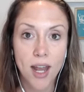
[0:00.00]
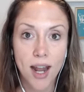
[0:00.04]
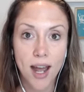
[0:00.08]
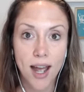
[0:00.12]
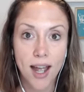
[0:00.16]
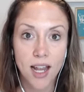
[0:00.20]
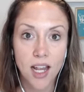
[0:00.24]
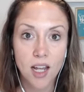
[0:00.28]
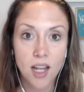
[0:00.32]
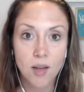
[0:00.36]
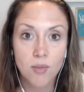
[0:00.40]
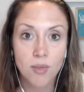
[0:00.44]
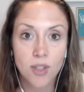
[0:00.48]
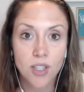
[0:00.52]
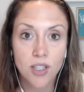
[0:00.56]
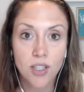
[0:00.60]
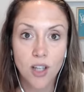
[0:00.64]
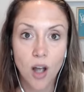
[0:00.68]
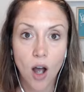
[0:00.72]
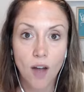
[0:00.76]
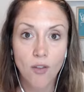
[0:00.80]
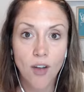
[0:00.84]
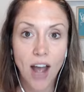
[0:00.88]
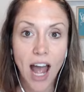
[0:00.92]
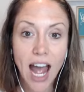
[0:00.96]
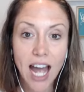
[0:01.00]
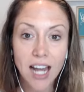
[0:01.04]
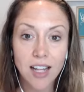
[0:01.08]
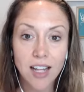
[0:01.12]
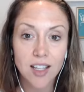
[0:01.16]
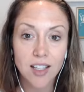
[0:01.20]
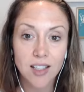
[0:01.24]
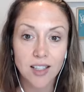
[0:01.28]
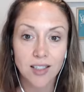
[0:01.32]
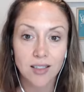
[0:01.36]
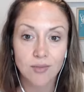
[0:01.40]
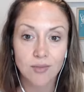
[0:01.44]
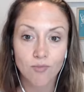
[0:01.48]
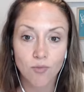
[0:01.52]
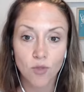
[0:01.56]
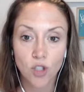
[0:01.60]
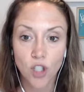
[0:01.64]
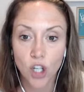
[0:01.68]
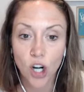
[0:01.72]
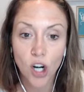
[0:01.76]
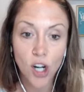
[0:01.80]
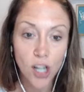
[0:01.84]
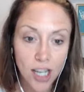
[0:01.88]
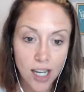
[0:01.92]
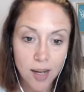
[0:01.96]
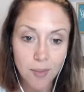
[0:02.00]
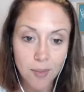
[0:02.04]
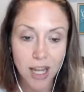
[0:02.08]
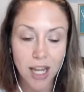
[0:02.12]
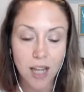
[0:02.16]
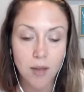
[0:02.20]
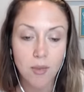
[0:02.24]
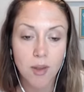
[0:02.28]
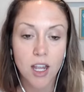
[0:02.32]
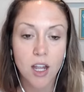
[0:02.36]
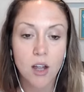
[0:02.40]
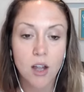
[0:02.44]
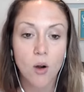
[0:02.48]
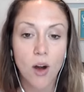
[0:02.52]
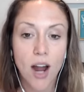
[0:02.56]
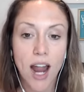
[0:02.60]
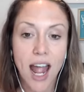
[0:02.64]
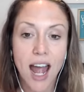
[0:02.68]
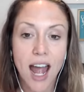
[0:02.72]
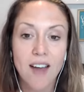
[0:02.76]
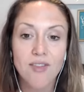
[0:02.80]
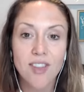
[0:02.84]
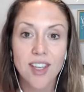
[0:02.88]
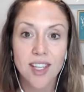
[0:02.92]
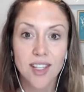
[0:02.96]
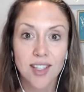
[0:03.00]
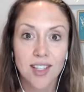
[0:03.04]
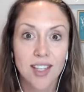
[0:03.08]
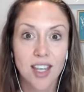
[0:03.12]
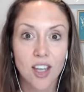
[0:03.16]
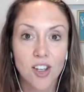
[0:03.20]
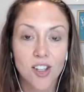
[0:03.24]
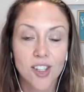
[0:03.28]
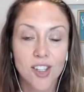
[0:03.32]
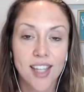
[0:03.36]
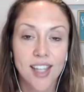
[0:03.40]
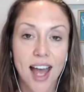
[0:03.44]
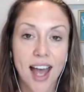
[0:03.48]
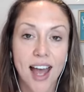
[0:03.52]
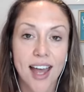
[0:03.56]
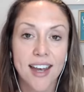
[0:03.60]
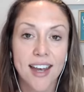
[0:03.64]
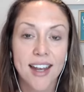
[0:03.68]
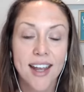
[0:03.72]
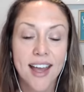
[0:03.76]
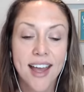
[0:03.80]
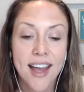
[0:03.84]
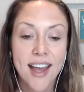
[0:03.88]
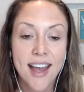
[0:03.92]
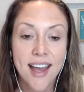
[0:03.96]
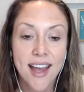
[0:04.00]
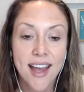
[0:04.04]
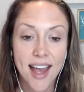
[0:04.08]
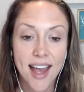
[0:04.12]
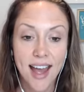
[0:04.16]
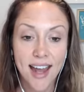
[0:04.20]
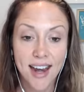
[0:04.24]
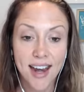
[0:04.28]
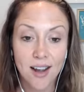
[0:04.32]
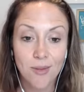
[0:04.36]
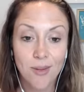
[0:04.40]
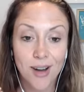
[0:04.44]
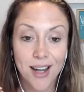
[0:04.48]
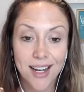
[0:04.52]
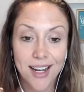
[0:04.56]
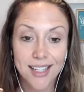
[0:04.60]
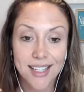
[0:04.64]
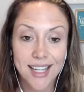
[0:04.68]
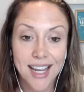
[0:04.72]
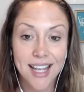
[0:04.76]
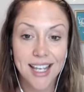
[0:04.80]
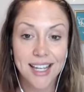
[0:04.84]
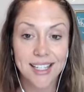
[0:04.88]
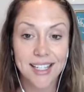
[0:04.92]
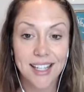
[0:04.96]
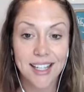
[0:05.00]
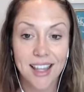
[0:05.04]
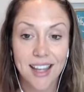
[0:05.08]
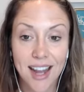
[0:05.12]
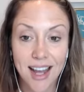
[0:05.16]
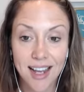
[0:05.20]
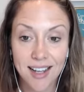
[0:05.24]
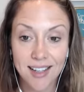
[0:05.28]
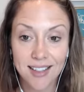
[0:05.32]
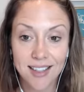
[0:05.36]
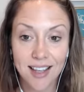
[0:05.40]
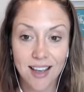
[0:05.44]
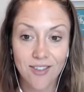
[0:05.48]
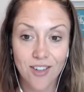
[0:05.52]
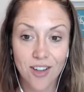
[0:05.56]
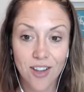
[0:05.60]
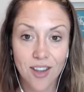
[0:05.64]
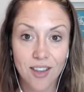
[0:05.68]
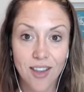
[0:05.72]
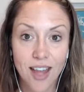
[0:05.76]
And I am, I've had this journey maybe, or I have this skill set, and I want to take it to the next level.